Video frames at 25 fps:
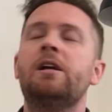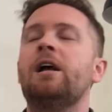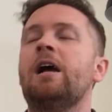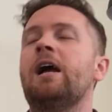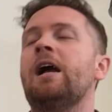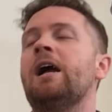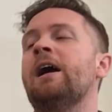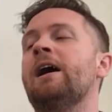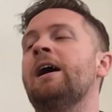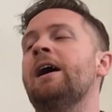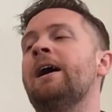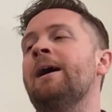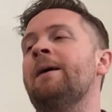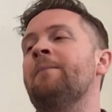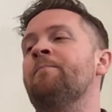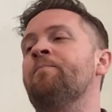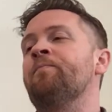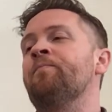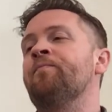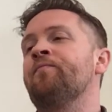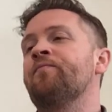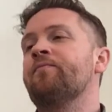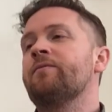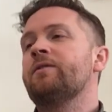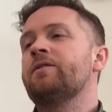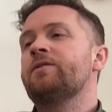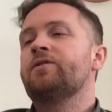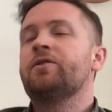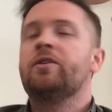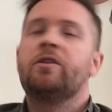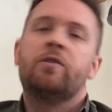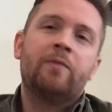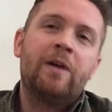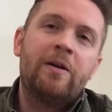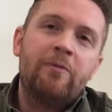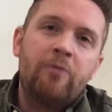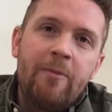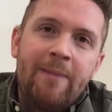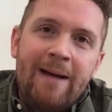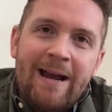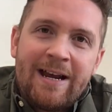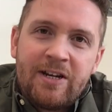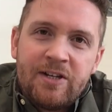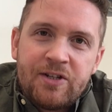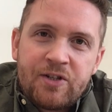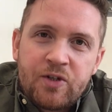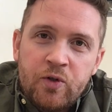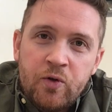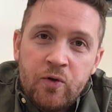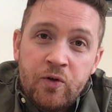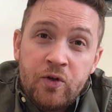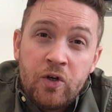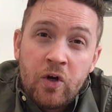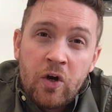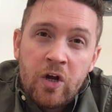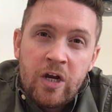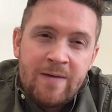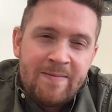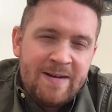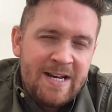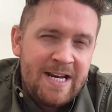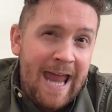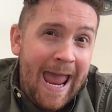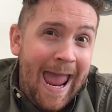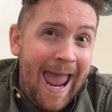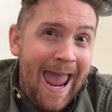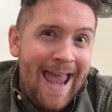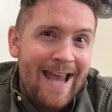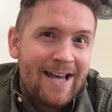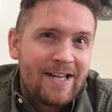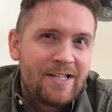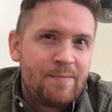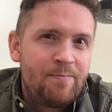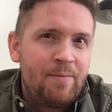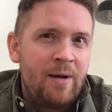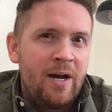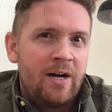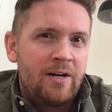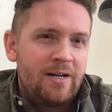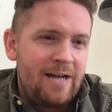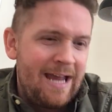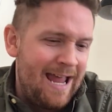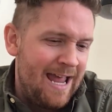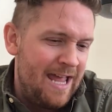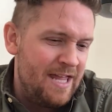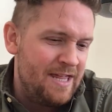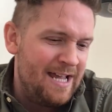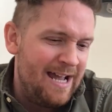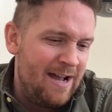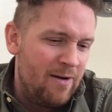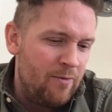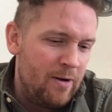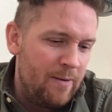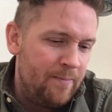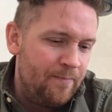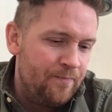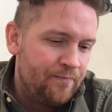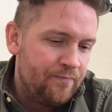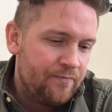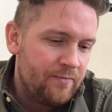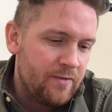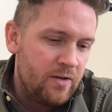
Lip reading: so that when we're back at school, you're going to be an expert at that one.